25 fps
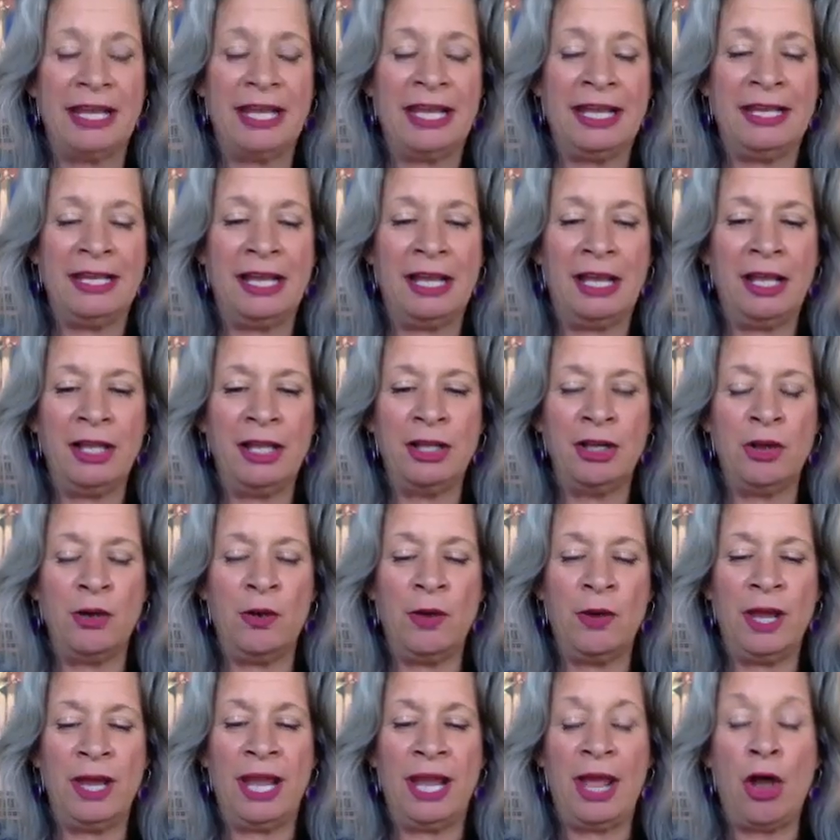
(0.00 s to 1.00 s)
And,
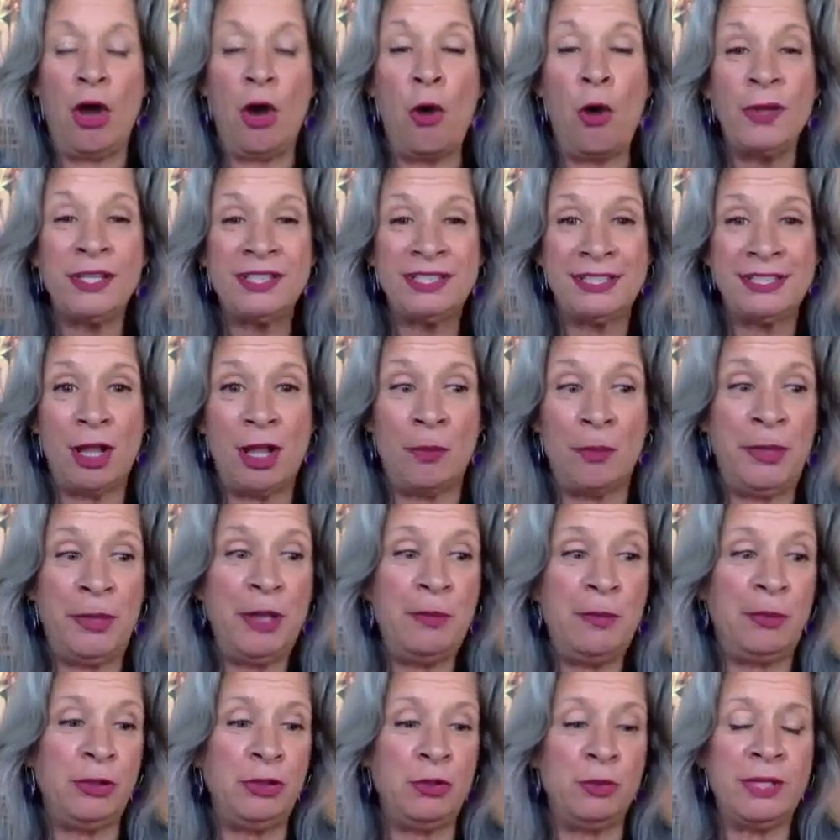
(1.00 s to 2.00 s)
and I always tell
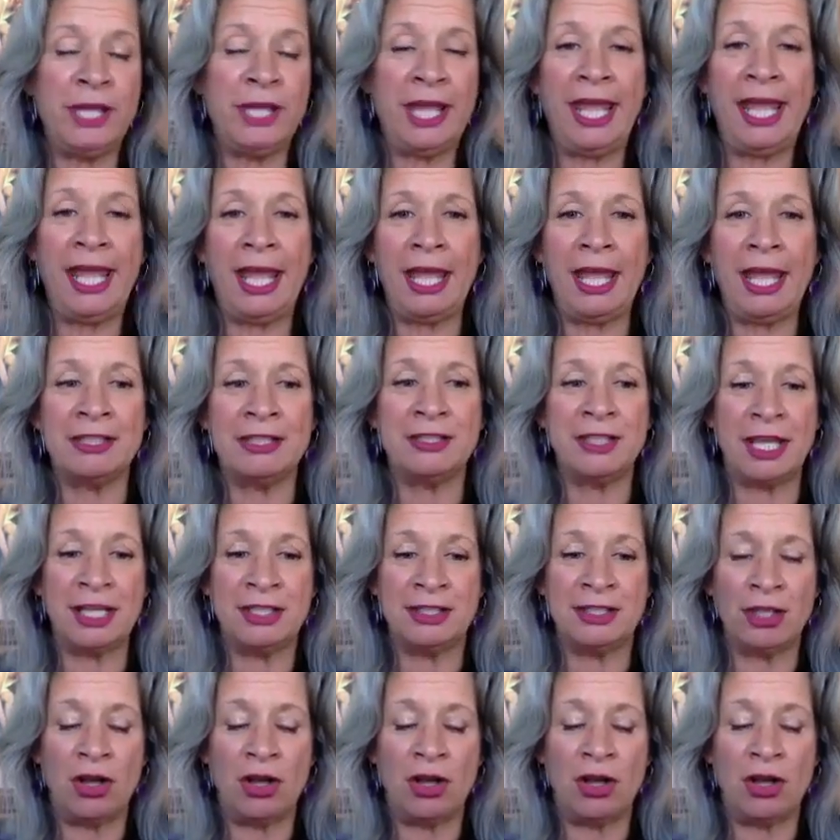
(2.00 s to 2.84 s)
people, you can't, it's